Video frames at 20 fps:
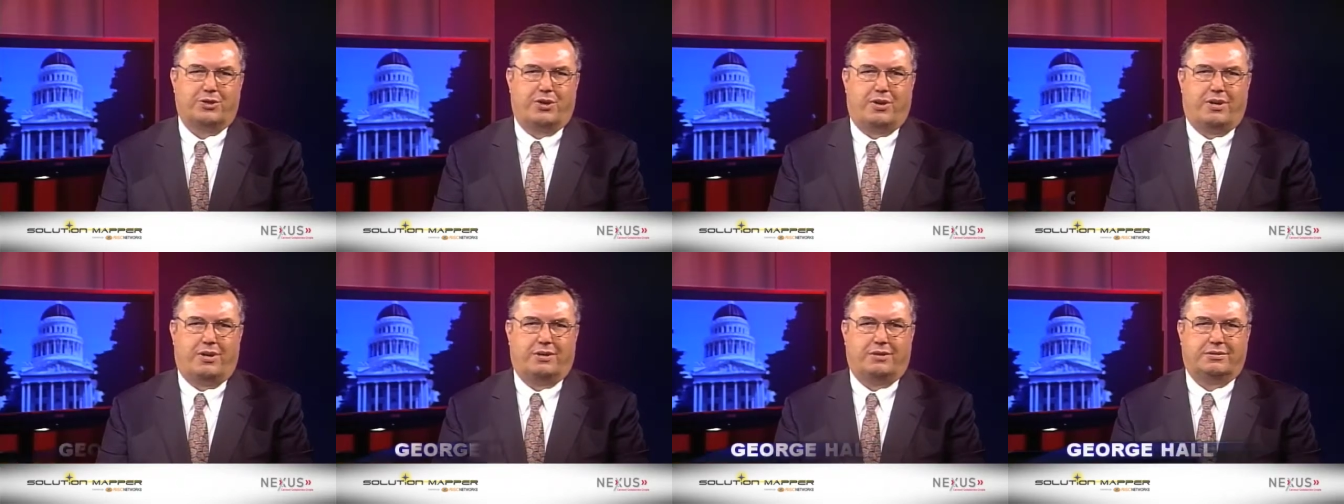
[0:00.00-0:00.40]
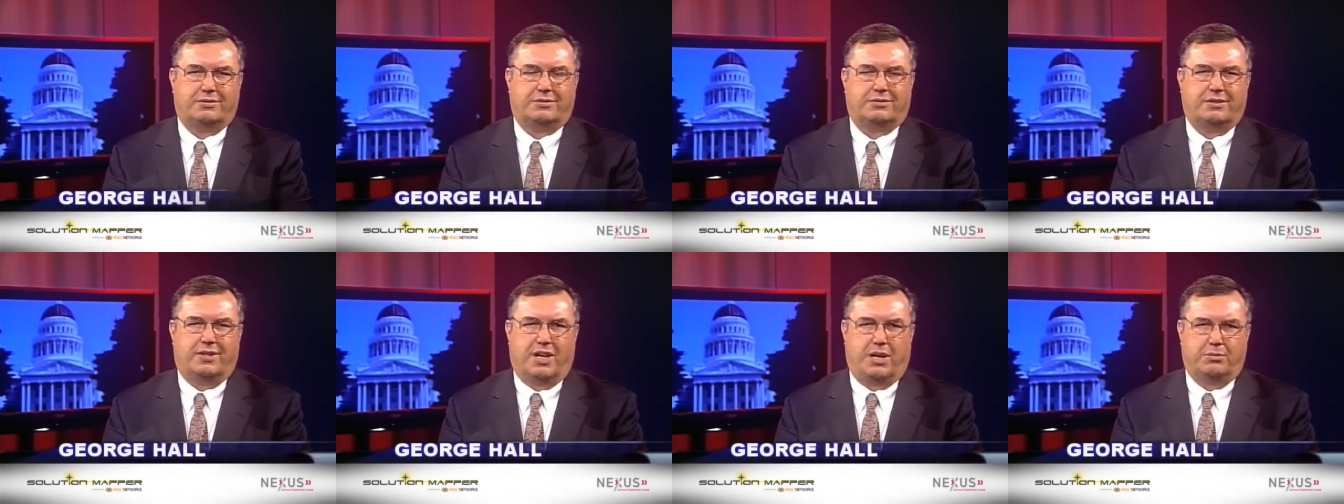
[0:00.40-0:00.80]
Hall.
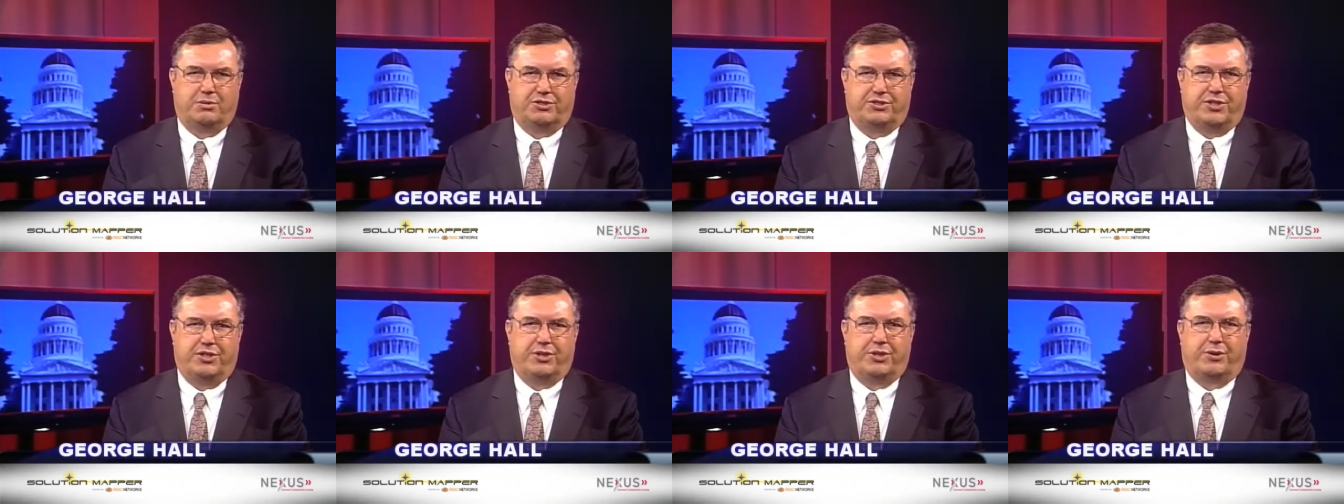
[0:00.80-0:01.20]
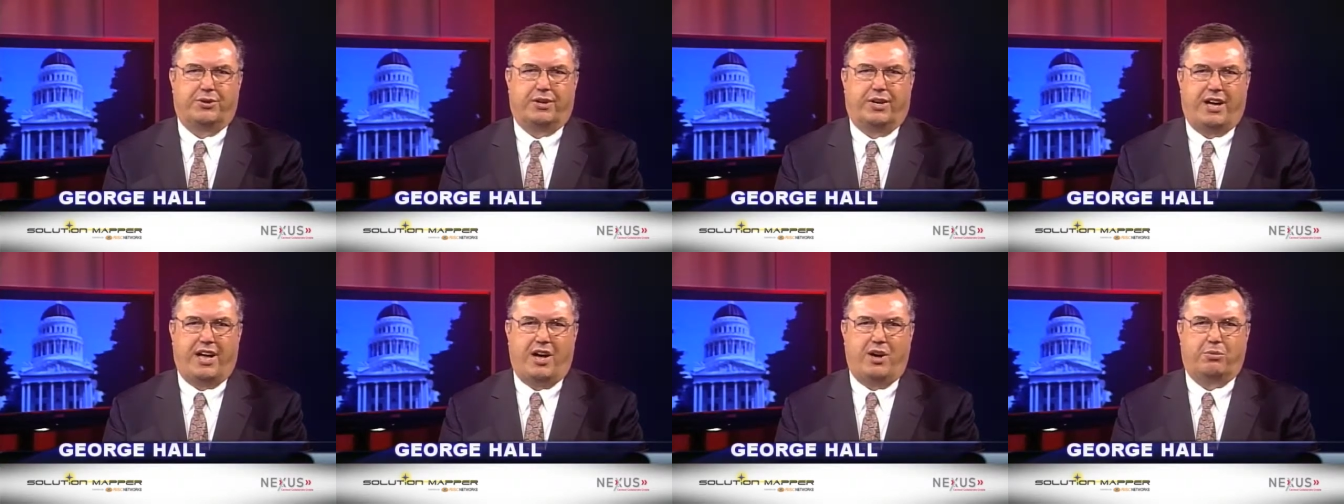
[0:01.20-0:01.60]
I am a senior
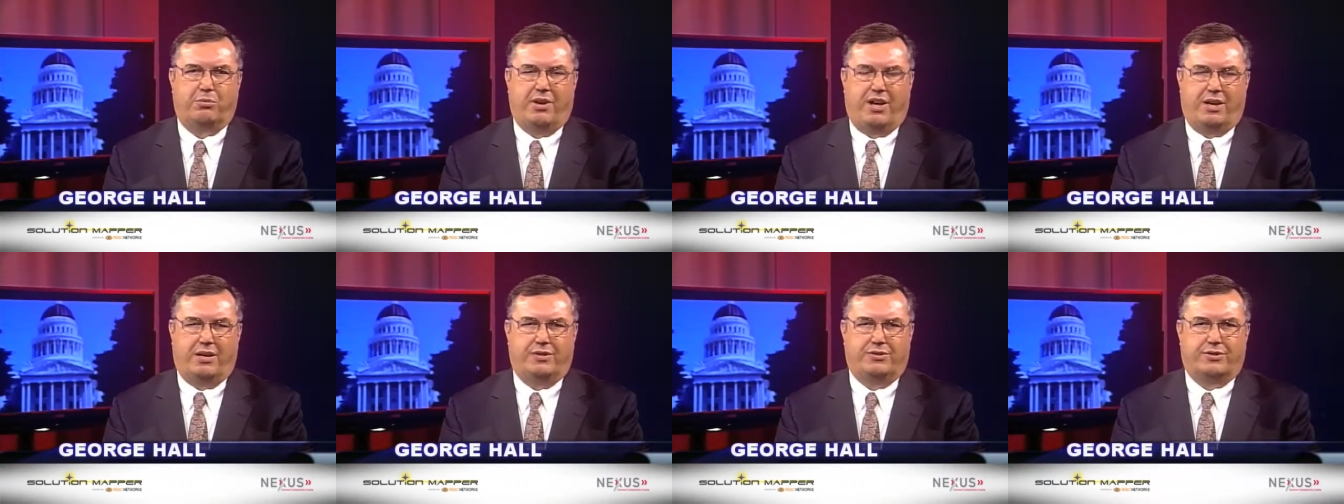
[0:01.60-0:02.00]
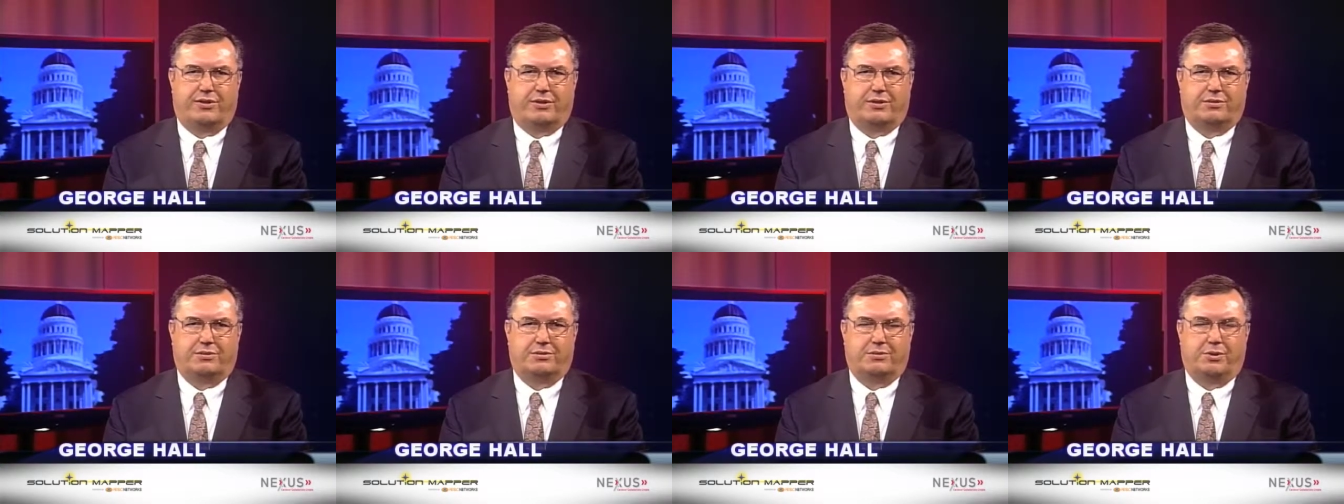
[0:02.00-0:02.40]
account
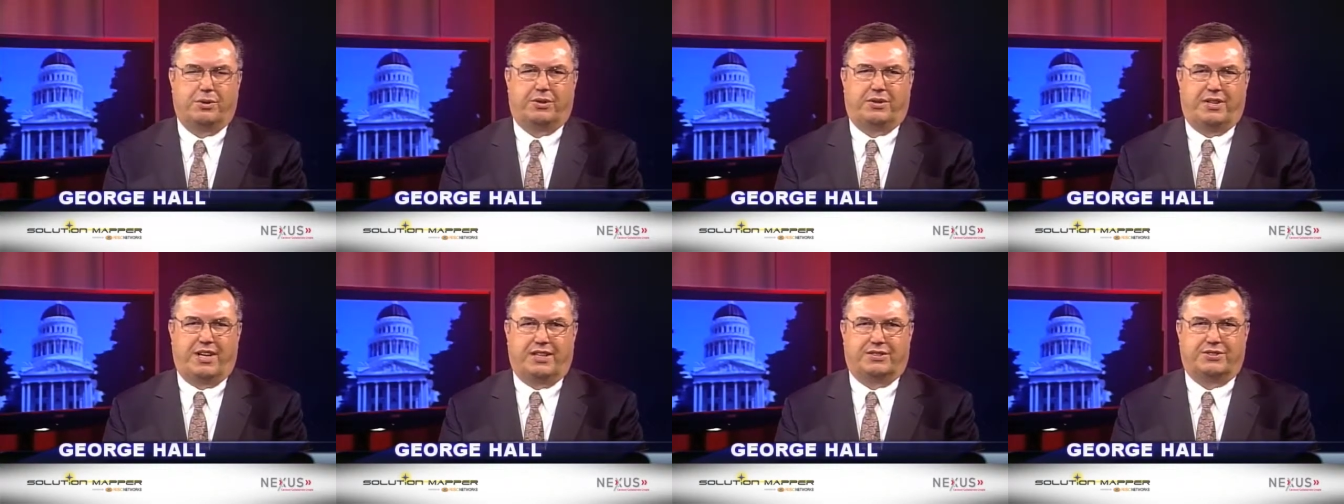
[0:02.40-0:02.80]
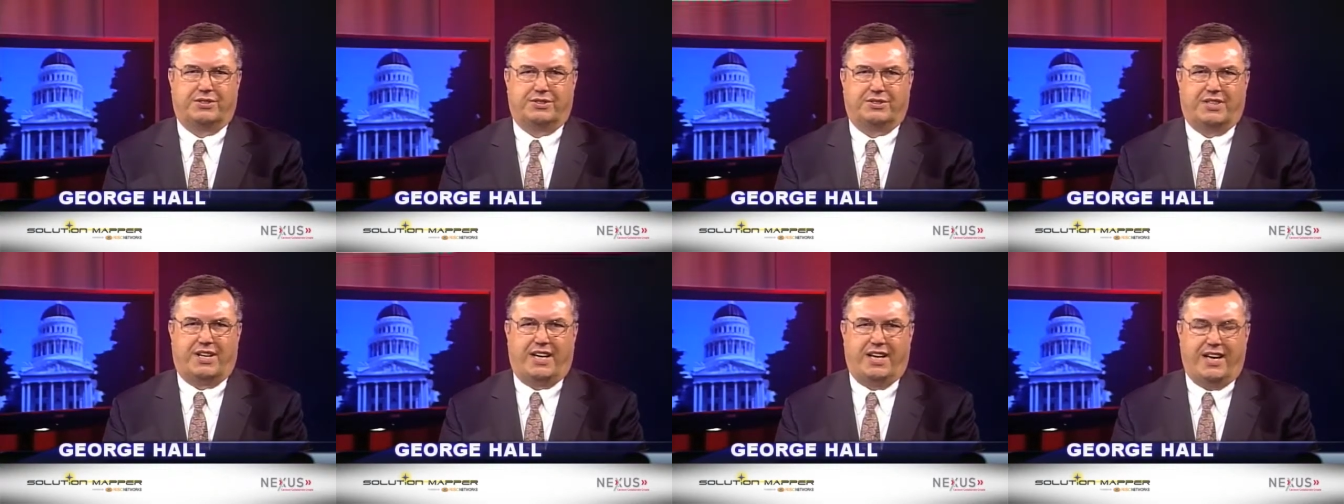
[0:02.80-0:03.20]
manager with
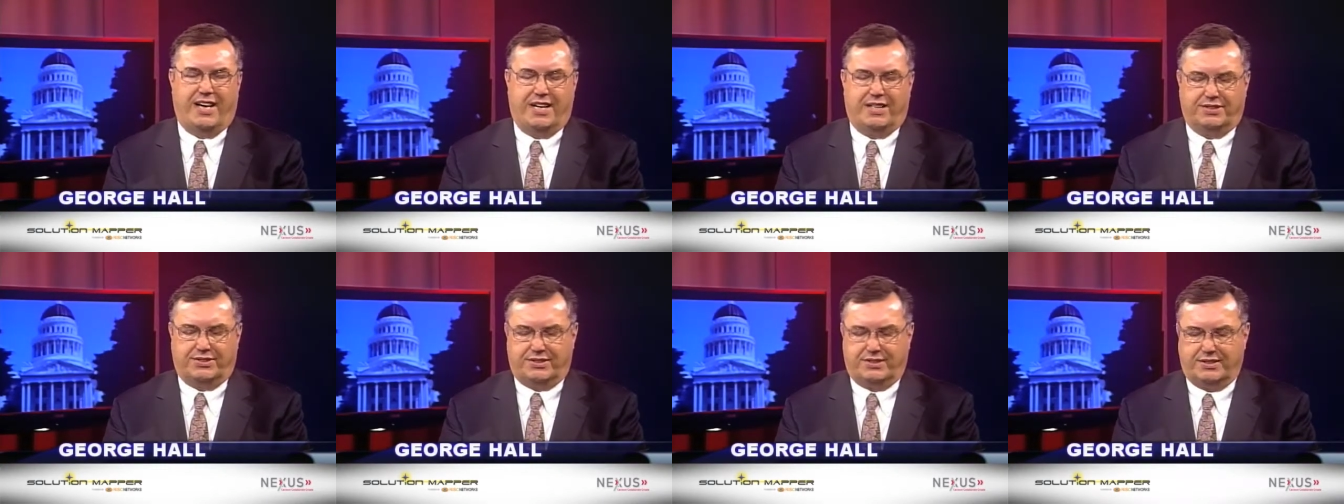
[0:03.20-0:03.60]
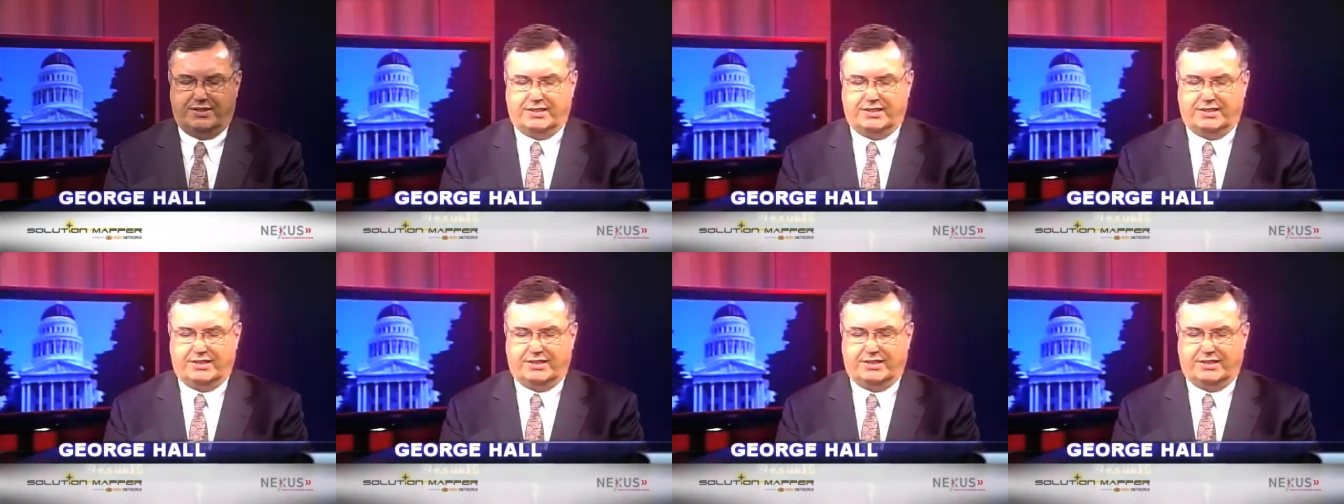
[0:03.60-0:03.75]
Nexus IS.